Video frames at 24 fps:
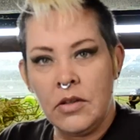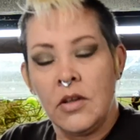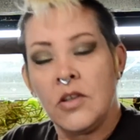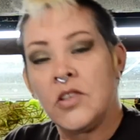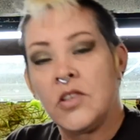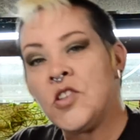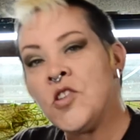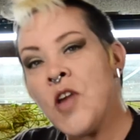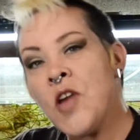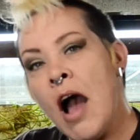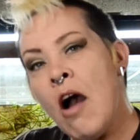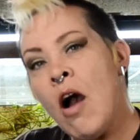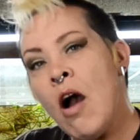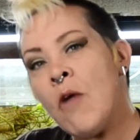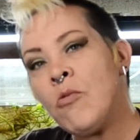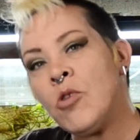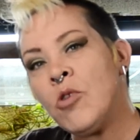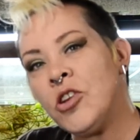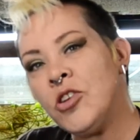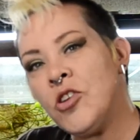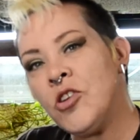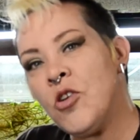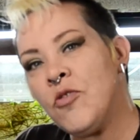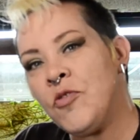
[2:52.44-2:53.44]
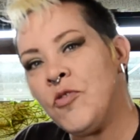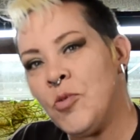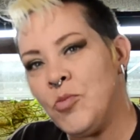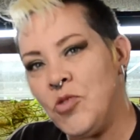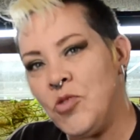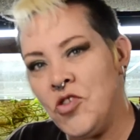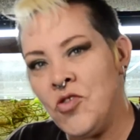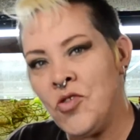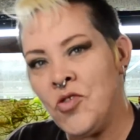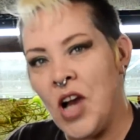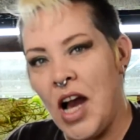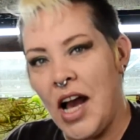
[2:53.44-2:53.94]
So now I want to know from
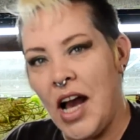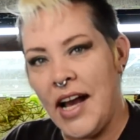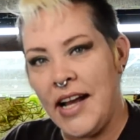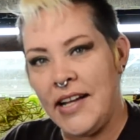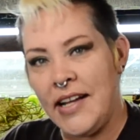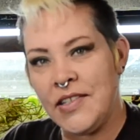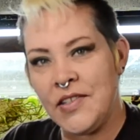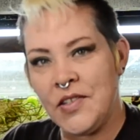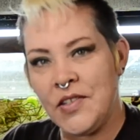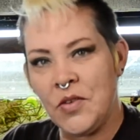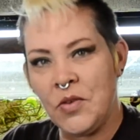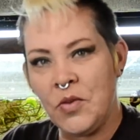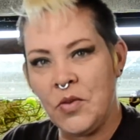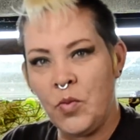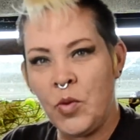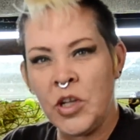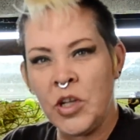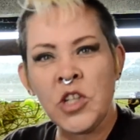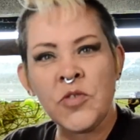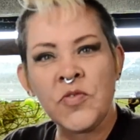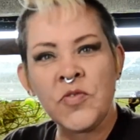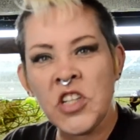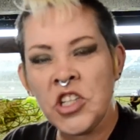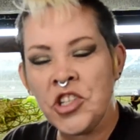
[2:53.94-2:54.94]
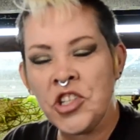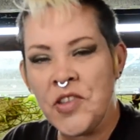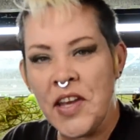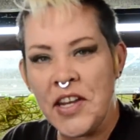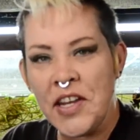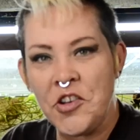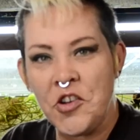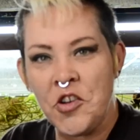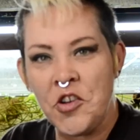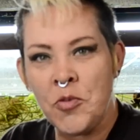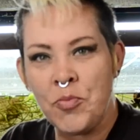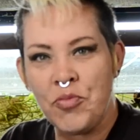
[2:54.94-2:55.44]
you guys, which fish that
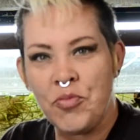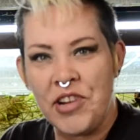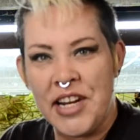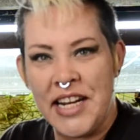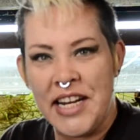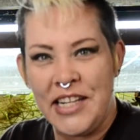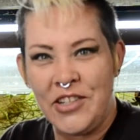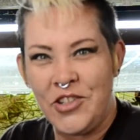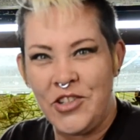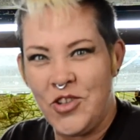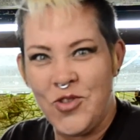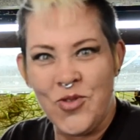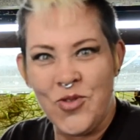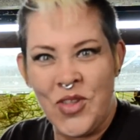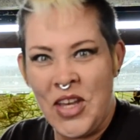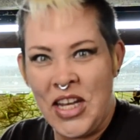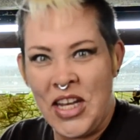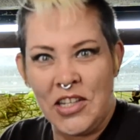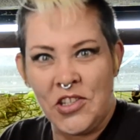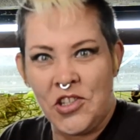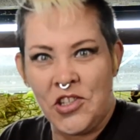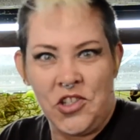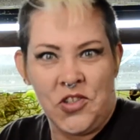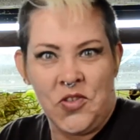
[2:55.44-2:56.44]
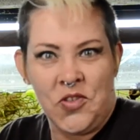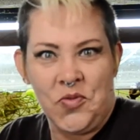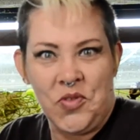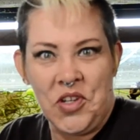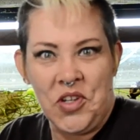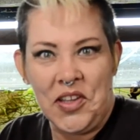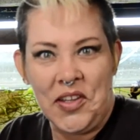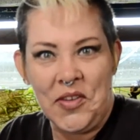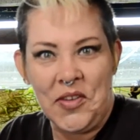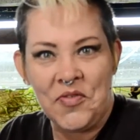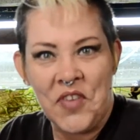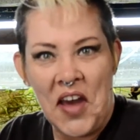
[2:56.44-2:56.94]
you're breeding do you think is just
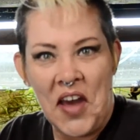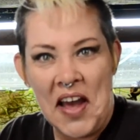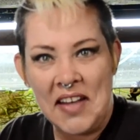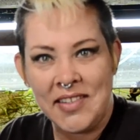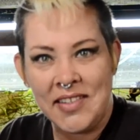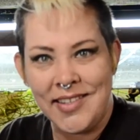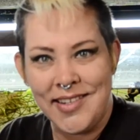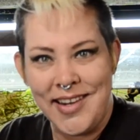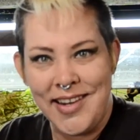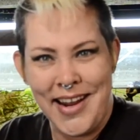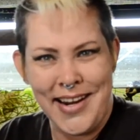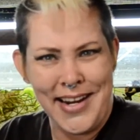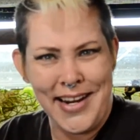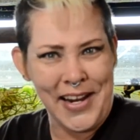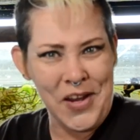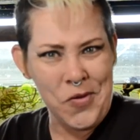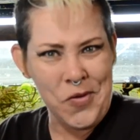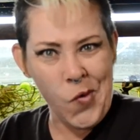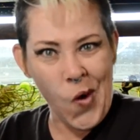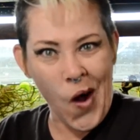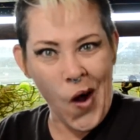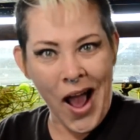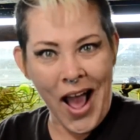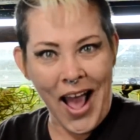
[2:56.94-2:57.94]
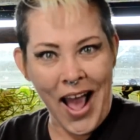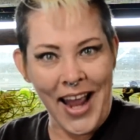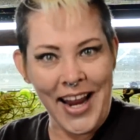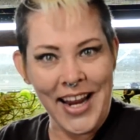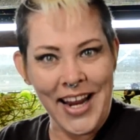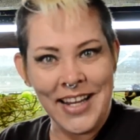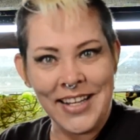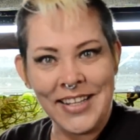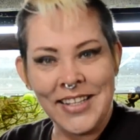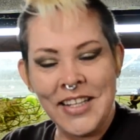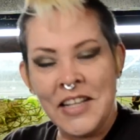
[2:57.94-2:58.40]
really fascinating, and why?